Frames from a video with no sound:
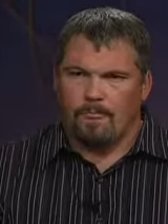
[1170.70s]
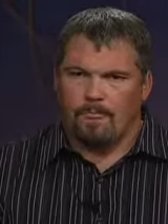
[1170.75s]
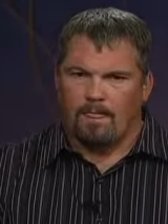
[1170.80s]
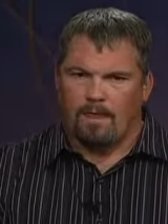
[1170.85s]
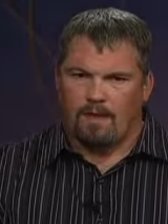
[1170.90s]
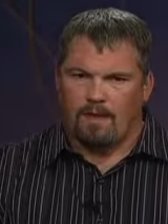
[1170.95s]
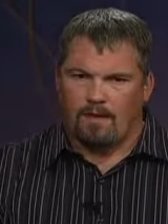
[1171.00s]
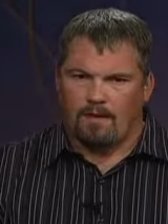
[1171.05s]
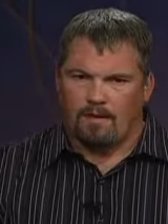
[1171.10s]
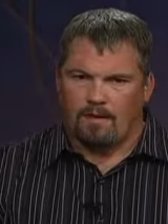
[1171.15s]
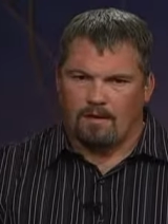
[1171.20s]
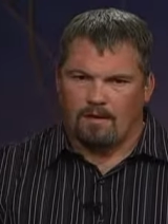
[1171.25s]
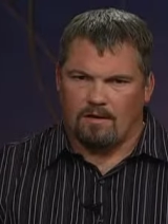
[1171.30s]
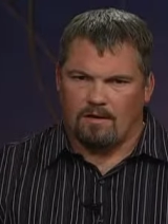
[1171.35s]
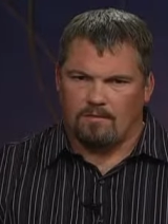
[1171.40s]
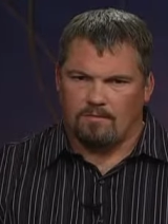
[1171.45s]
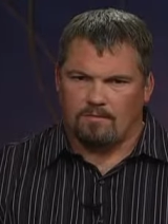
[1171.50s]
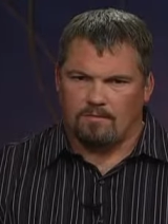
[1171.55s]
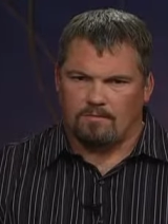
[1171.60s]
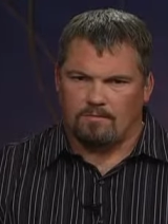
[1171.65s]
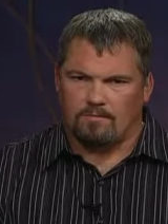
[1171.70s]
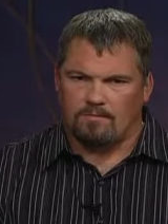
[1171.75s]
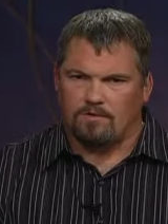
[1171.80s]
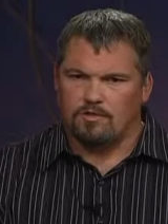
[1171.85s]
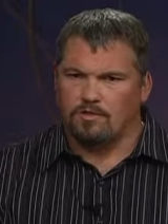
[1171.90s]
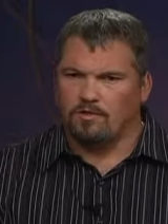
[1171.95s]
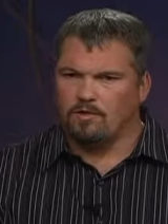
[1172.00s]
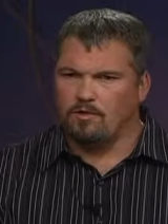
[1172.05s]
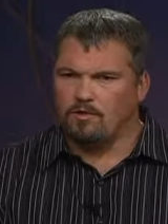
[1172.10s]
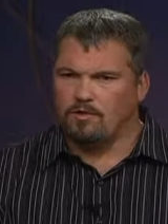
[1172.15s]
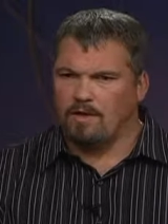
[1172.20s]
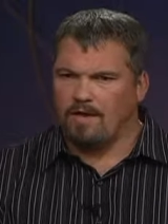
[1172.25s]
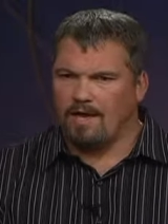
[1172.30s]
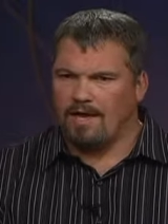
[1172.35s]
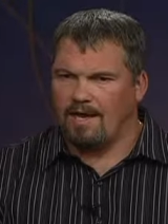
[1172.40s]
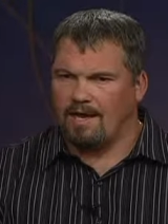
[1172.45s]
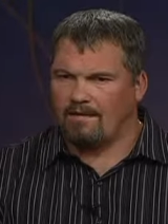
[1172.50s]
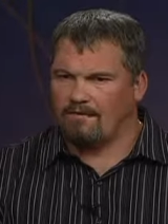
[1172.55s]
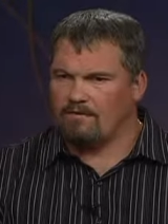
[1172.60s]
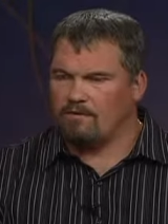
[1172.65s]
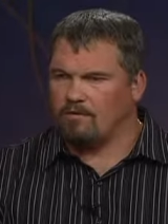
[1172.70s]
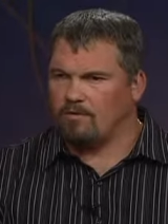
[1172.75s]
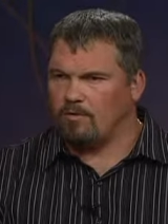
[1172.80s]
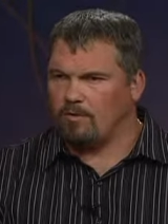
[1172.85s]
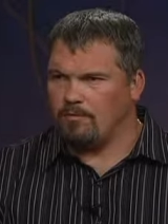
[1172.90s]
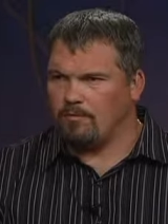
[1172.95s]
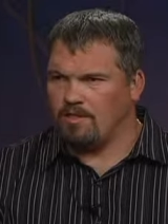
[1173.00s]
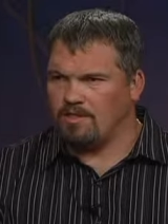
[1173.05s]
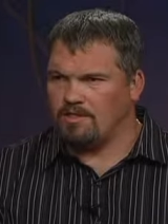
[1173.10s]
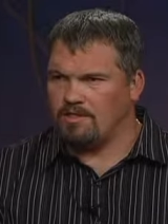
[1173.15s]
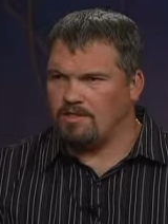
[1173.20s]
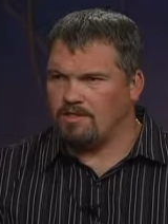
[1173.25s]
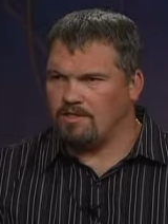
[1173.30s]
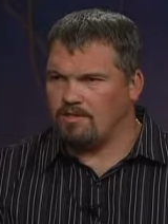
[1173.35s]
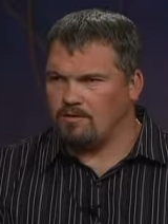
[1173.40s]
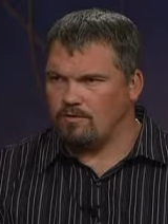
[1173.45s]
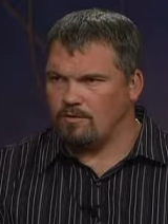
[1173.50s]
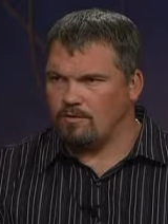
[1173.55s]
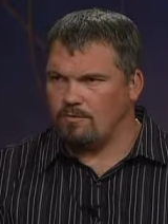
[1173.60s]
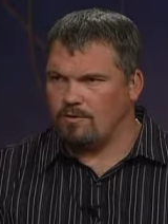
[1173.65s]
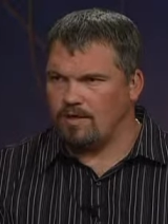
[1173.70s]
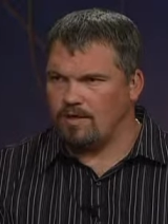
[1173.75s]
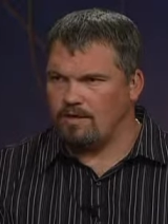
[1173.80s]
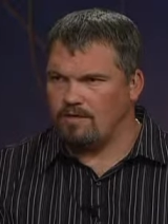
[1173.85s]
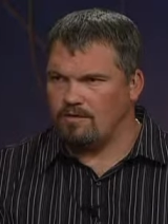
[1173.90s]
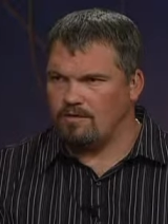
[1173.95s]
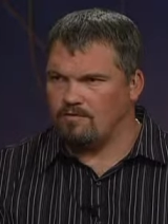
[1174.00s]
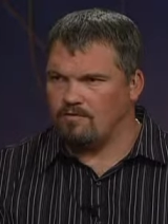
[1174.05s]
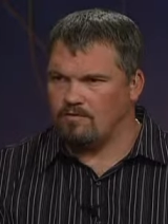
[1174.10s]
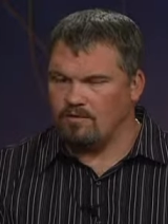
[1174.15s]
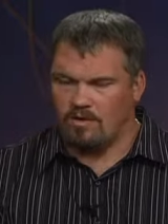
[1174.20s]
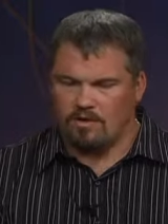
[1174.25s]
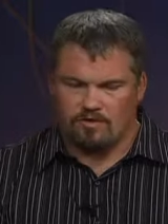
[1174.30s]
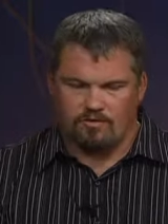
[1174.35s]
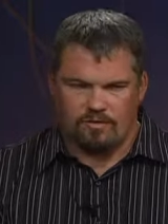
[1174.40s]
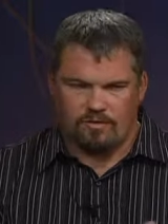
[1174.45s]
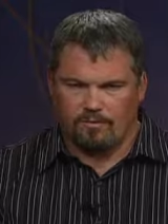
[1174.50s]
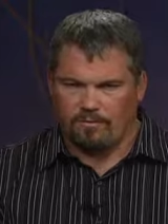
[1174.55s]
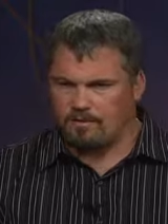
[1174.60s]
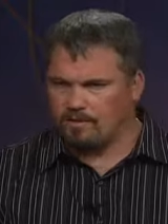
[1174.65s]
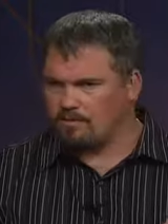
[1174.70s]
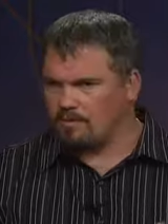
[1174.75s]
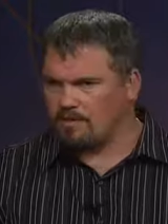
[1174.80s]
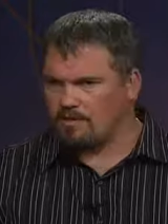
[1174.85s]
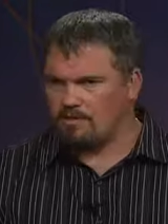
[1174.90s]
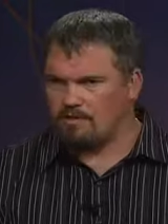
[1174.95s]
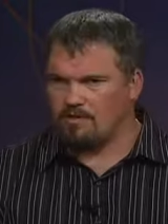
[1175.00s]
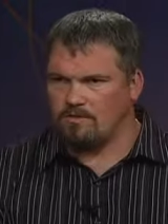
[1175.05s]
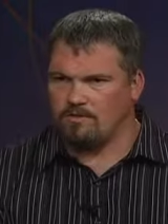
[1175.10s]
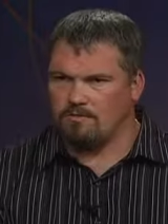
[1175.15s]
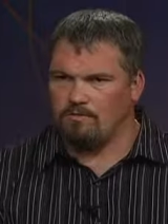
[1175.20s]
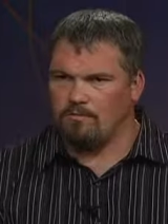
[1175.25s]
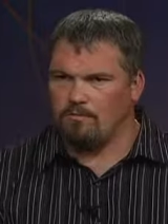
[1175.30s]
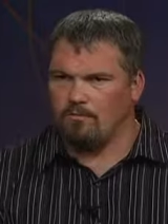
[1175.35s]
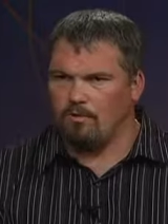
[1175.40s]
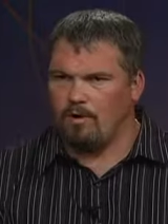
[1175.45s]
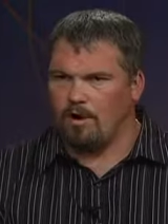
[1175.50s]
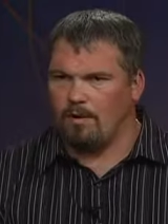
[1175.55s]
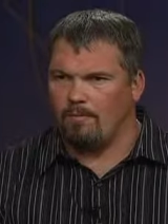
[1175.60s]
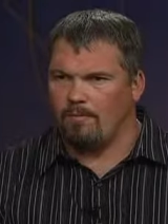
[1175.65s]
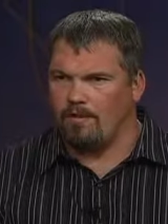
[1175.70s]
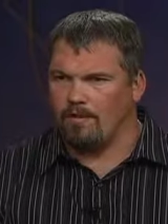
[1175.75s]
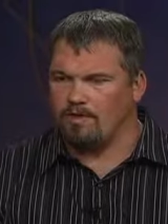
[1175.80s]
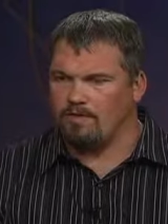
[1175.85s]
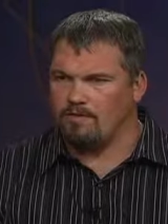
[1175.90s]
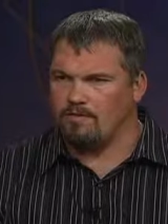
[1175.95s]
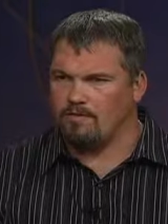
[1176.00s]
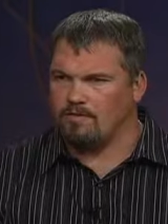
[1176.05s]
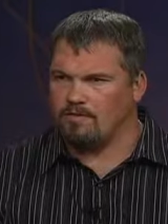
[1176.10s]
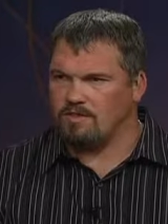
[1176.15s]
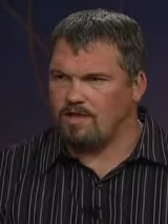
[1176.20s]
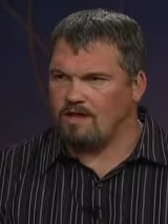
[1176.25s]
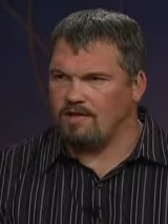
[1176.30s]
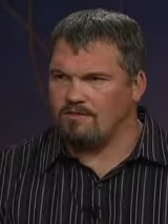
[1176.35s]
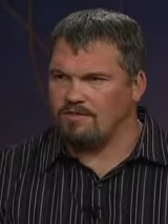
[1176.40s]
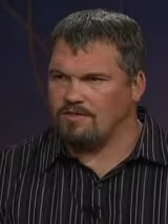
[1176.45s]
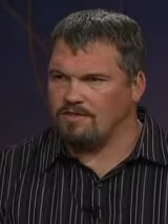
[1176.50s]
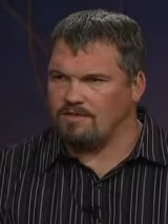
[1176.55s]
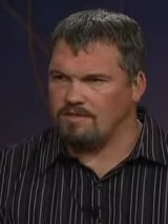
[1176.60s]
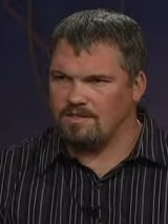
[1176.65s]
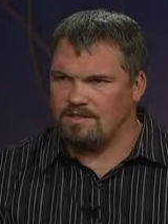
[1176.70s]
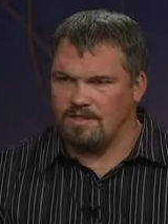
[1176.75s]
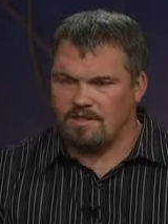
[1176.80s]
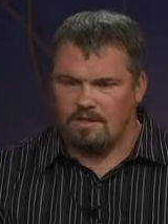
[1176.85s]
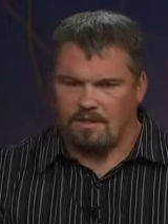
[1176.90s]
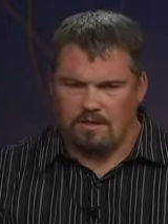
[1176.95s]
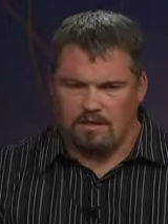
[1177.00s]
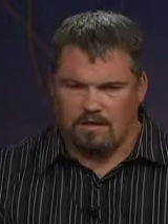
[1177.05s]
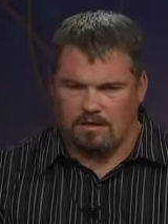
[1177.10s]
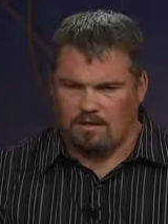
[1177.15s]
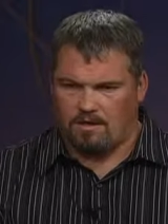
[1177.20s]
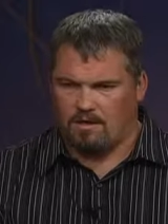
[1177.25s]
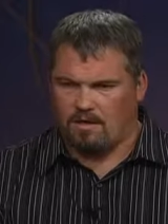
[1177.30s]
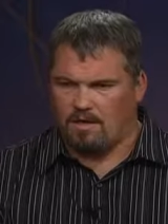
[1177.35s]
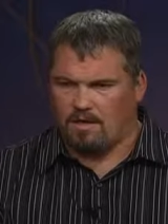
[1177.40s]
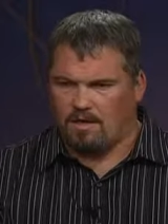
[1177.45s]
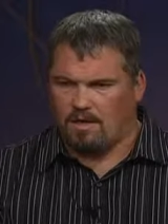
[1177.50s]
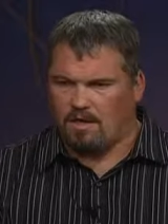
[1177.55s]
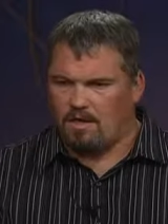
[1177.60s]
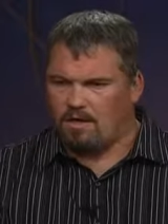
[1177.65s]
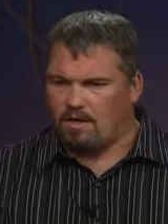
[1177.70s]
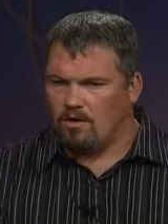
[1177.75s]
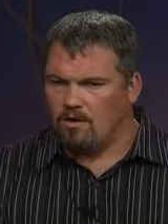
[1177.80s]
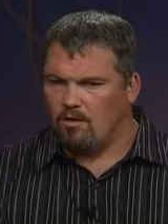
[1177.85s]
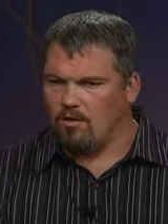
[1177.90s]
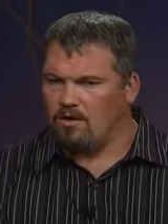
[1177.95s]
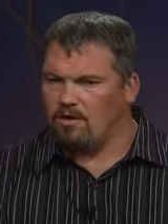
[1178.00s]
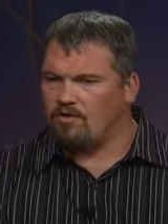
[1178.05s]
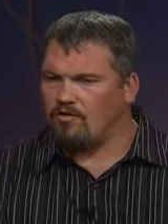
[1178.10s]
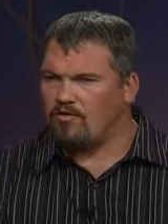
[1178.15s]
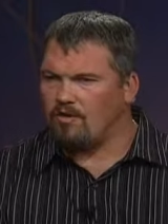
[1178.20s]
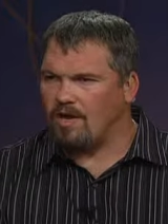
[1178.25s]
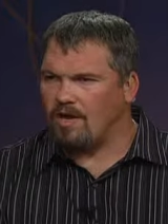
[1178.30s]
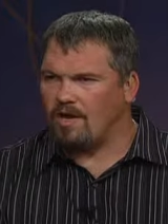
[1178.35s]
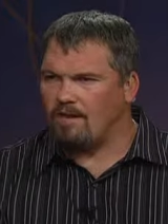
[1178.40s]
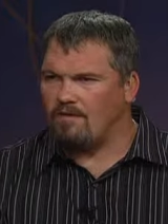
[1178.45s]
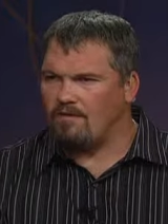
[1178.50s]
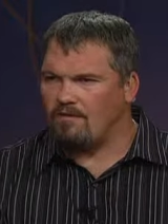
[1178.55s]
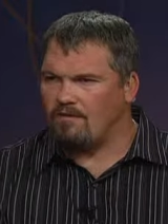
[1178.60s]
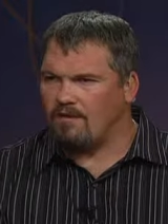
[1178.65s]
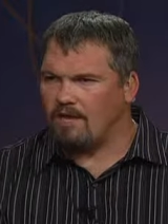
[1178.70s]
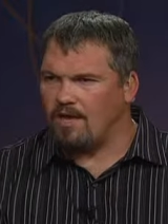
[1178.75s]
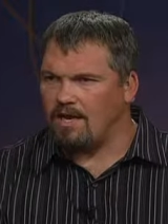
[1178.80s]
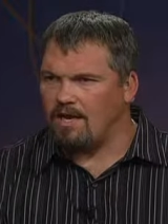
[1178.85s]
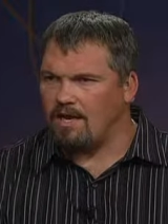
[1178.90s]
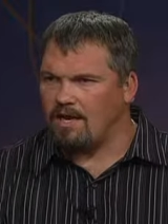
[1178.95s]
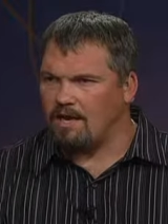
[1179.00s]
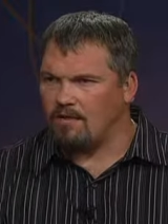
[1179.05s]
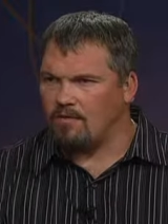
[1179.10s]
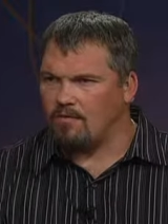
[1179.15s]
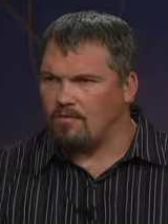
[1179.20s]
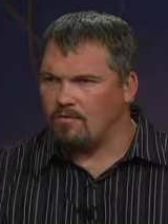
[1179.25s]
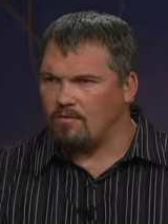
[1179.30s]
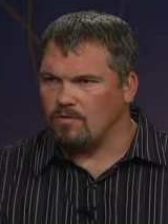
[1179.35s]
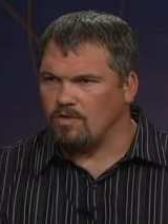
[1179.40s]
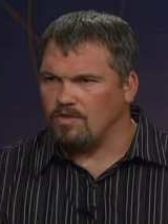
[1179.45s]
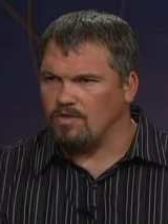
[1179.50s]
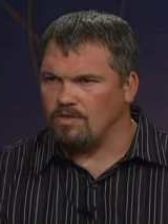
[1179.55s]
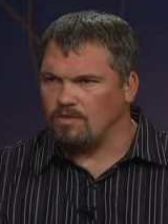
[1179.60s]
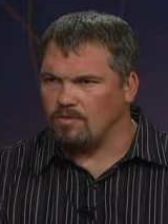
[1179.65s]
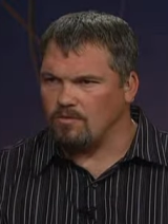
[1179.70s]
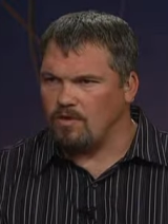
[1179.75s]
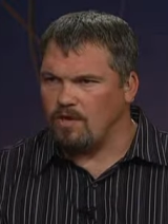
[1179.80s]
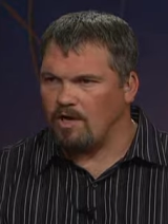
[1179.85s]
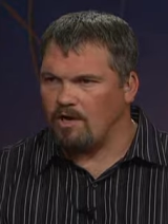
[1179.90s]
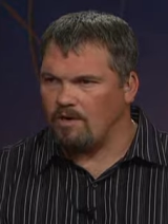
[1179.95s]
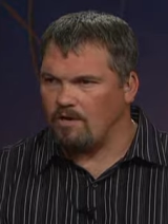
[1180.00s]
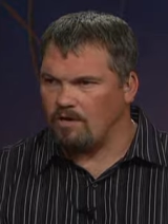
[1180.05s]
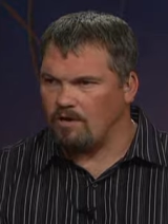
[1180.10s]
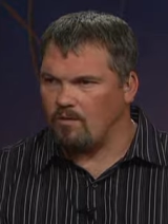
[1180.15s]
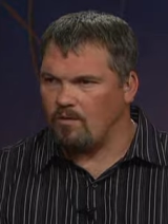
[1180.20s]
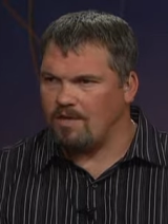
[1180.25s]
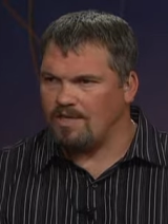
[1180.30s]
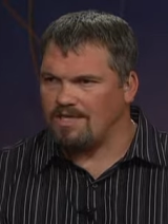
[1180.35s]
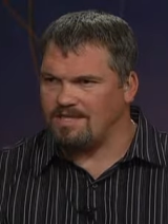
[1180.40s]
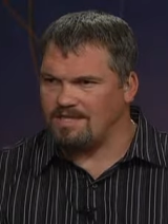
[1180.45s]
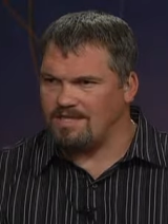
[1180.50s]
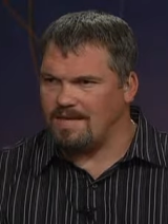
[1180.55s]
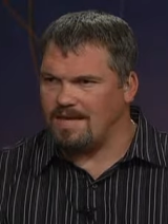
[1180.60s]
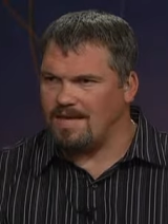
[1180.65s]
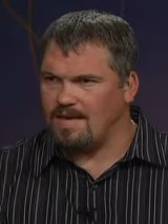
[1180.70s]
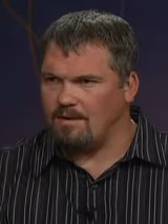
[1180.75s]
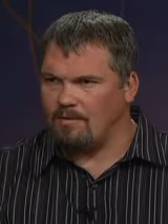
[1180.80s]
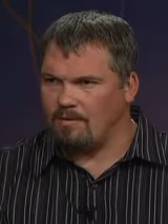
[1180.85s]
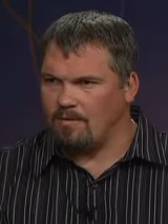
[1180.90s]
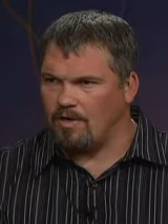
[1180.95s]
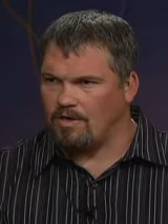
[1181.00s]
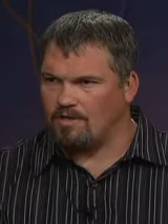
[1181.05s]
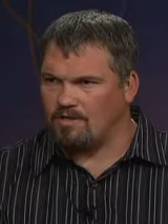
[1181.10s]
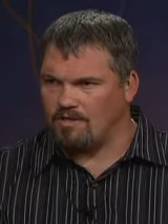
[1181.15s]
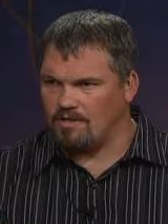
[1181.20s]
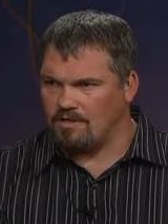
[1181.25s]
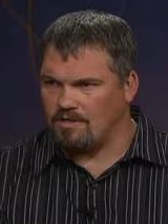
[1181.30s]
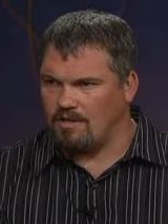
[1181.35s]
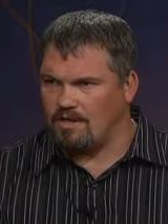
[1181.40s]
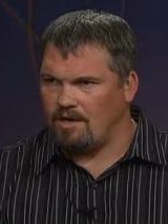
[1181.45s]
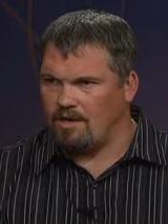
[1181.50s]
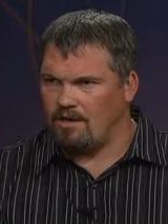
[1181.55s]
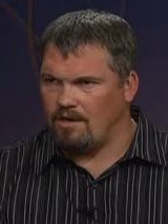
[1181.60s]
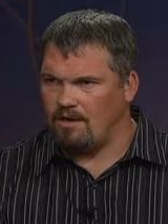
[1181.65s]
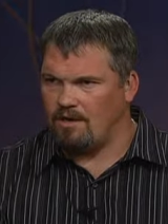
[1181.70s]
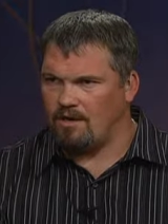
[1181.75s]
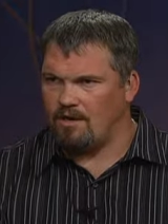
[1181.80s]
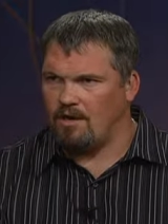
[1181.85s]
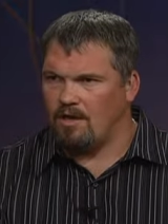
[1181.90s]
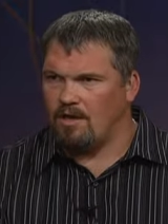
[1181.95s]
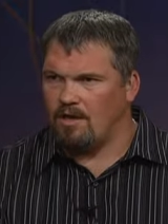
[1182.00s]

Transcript: And uh, two and a half to three months into it, my drug treatment specialist brought me into his office and said, Look, quit trying to find out the reasons why you're going to waste nine months in here.